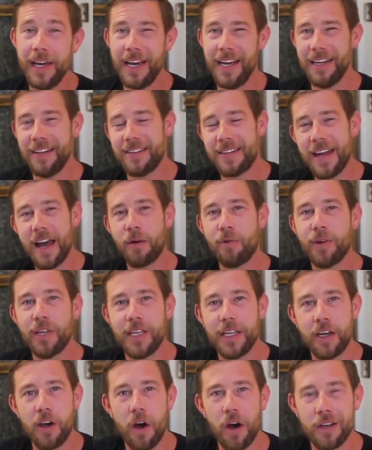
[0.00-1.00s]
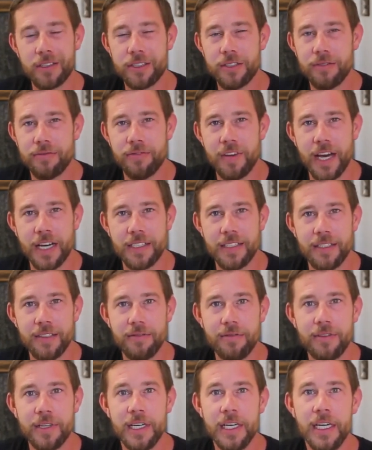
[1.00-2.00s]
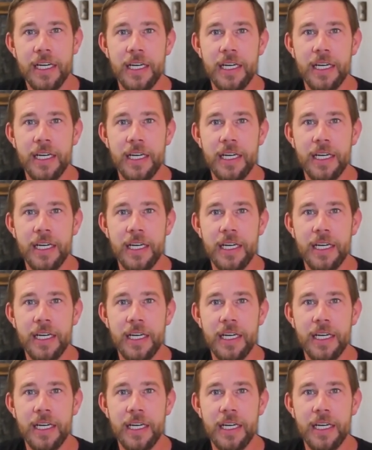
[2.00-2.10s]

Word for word: and it's not really cost effective.